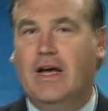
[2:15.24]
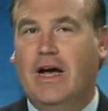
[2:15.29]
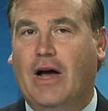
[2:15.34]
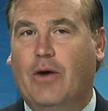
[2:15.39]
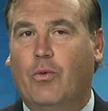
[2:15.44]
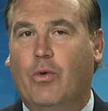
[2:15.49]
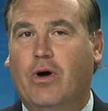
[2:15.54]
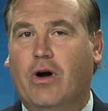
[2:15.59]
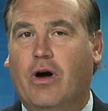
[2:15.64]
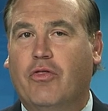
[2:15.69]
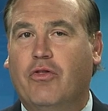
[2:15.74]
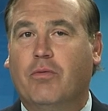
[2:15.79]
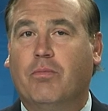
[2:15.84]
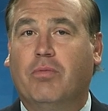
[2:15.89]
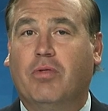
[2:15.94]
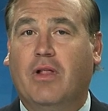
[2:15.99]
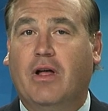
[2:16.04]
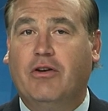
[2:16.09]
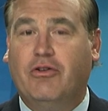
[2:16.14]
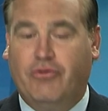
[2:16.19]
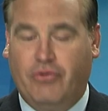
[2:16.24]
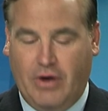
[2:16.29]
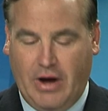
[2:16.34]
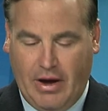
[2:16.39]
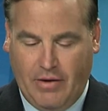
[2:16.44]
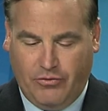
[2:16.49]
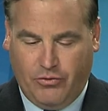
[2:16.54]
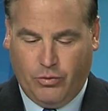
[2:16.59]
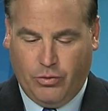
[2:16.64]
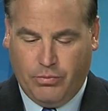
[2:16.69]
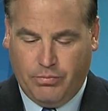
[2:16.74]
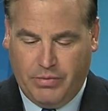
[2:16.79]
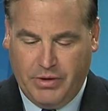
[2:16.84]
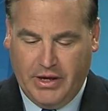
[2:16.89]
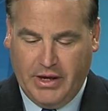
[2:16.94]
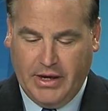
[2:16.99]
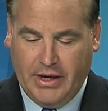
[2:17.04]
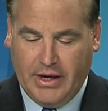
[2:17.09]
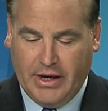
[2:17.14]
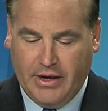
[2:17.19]
on where other blood drives will
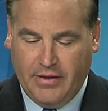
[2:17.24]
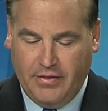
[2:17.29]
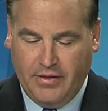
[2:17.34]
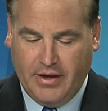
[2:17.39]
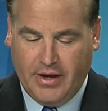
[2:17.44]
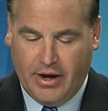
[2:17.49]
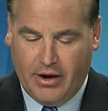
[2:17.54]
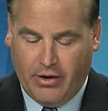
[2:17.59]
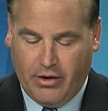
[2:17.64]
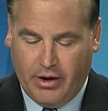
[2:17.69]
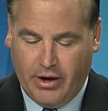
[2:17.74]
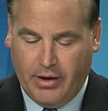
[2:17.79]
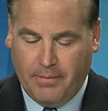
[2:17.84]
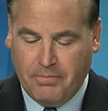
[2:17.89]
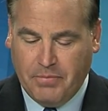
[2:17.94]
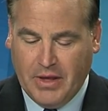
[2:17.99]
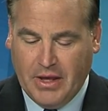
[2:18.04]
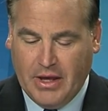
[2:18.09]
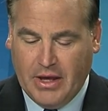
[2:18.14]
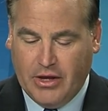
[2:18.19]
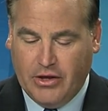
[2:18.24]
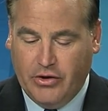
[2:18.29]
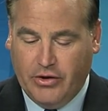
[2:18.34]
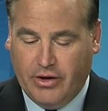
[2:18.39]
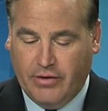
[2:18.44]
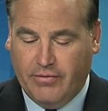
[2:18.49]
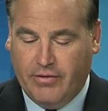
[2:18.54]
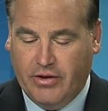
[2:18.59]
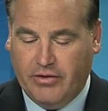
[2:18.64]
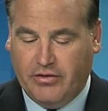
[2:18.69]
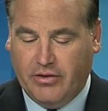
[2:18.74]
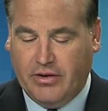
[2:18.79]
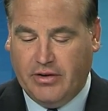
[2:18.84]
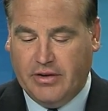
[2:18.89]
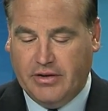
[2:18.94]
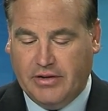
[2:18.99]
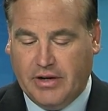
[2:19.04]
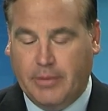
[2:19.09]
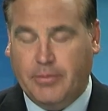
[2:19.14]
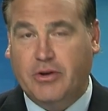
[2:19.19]
be in the area, you can
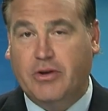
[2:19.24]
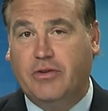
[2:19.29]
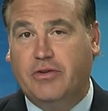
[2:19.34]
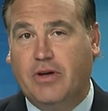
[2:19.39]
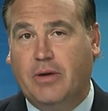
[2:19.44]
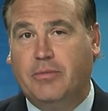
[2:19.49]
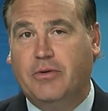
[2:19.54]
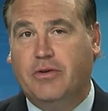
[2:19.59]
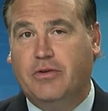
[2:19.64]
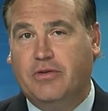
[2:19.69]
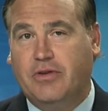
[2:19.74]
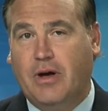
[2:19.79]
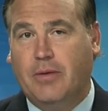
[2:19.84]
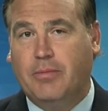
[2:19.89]
visit www.redcross.org.